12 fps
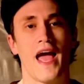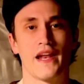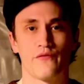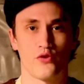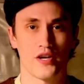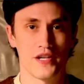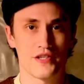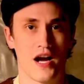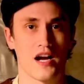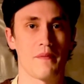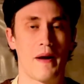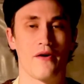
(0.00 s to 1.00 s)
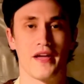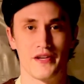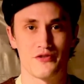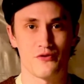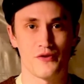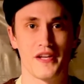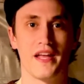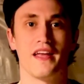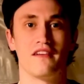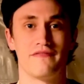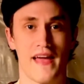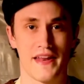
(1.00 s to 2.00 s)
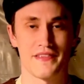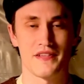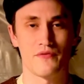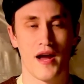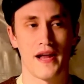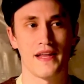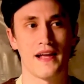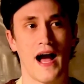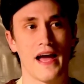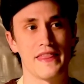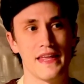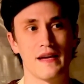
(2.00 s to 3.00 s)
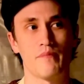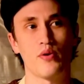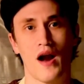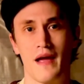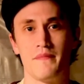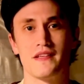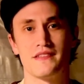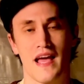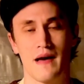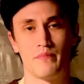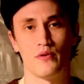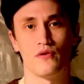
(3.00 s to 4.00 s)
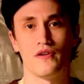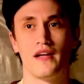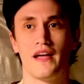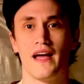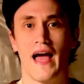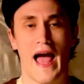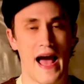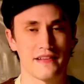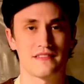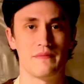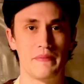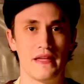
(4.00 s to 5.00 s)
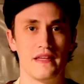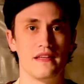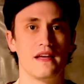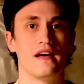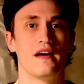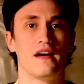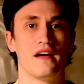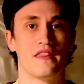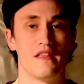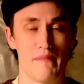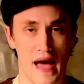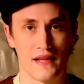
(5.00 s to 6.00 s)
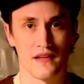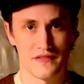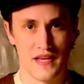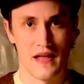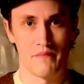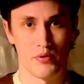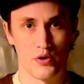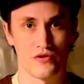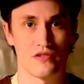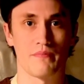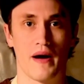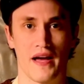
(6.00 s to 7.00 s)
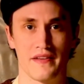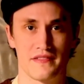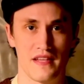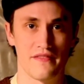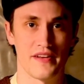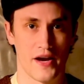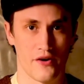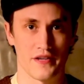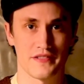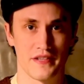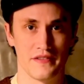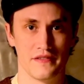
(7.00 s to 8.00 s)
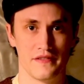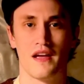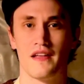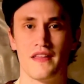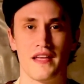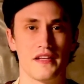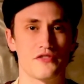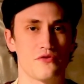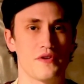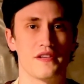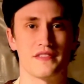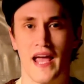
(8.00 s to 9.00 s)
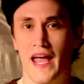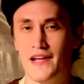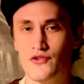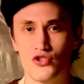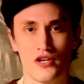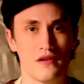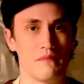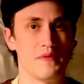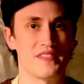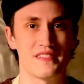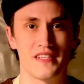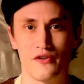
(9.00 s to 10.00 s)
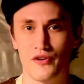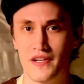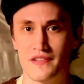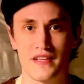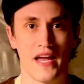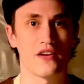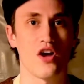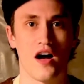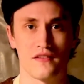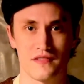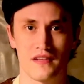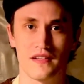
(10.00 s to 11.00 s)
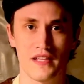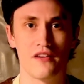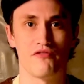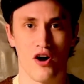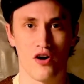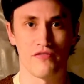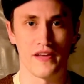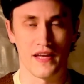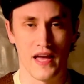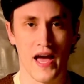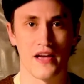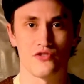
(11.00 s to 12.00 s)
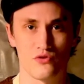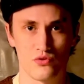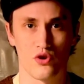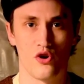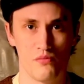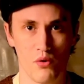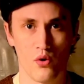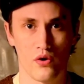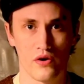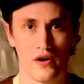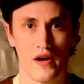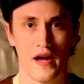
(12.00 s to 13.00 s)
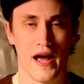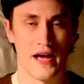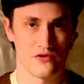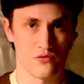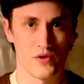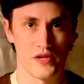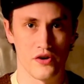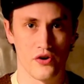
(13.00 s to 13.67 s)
if we're going to talk about history in fantasy writing, I think a prime example has to be the Malazan books by Steven Erikson. The history is ancient, mysterious, and constantly evolving as you learn more as a reader.